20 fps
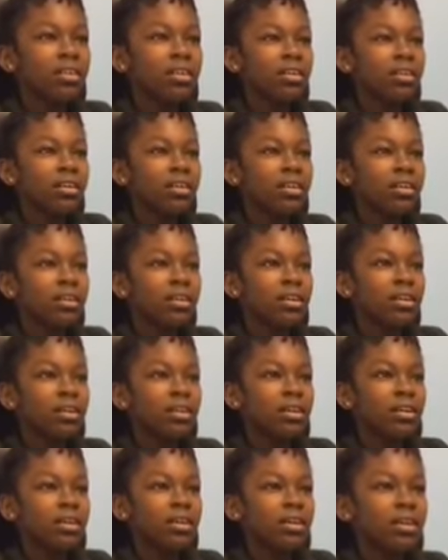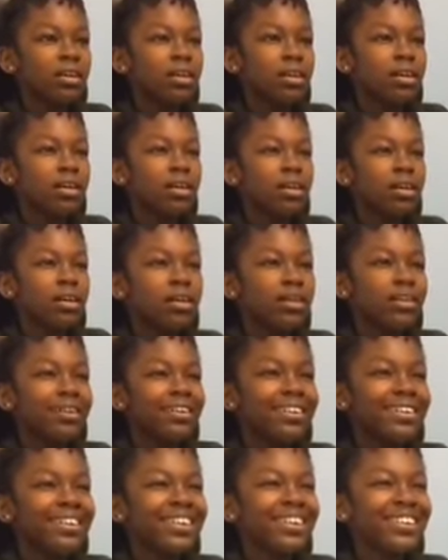
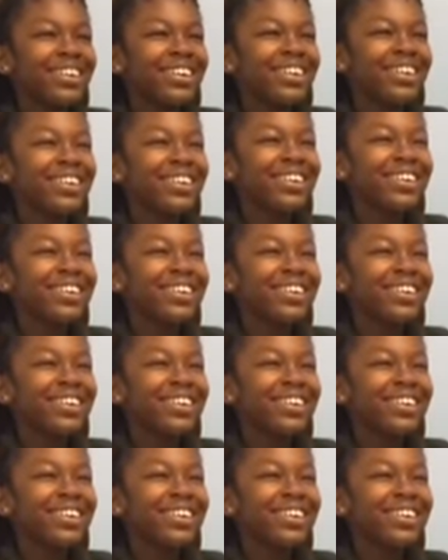No one is speaking in this clip.